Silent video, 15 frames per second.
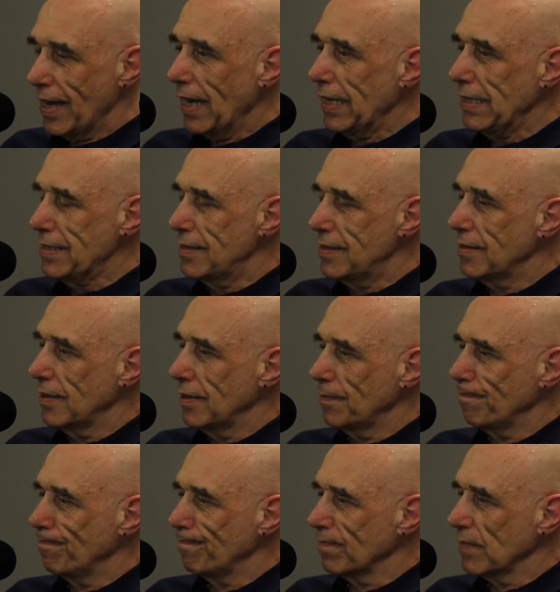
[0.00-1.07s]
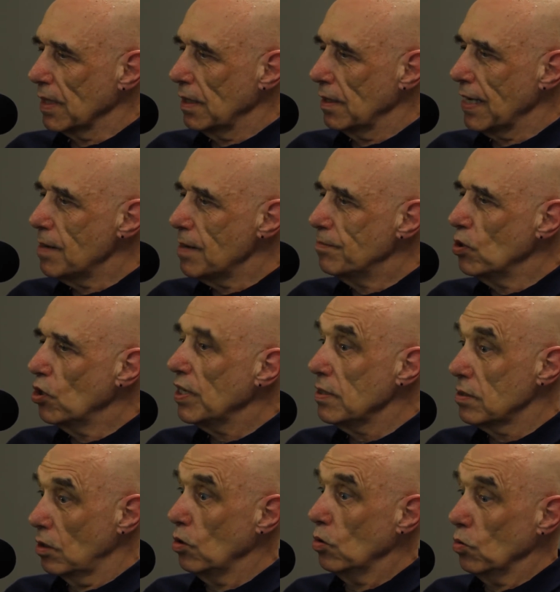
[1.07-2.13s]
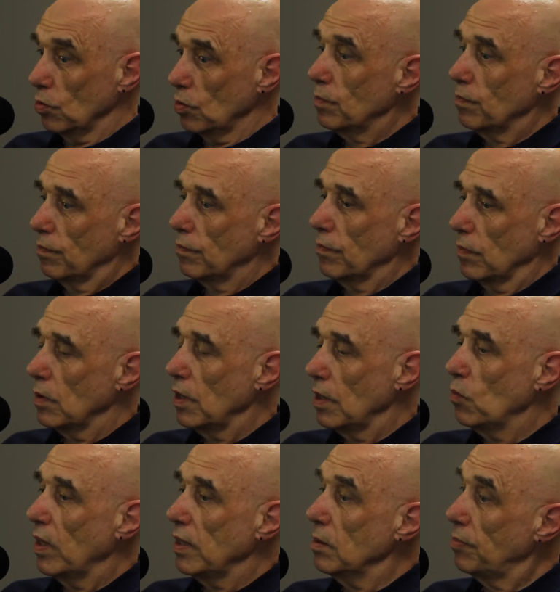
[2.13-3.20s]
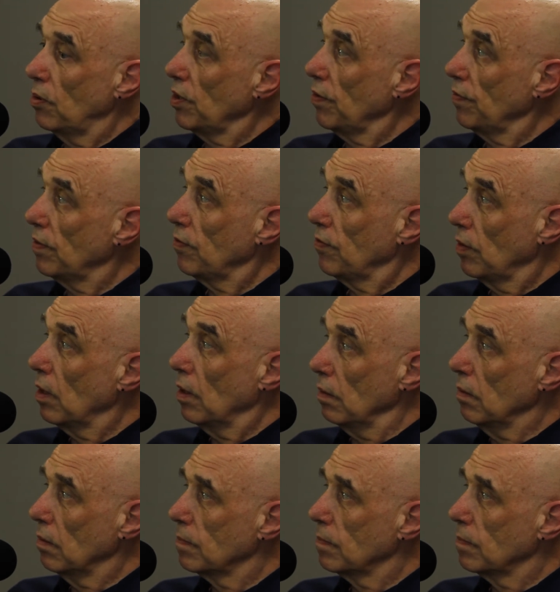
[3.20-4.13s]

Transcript: And that book is called When the Body Says No.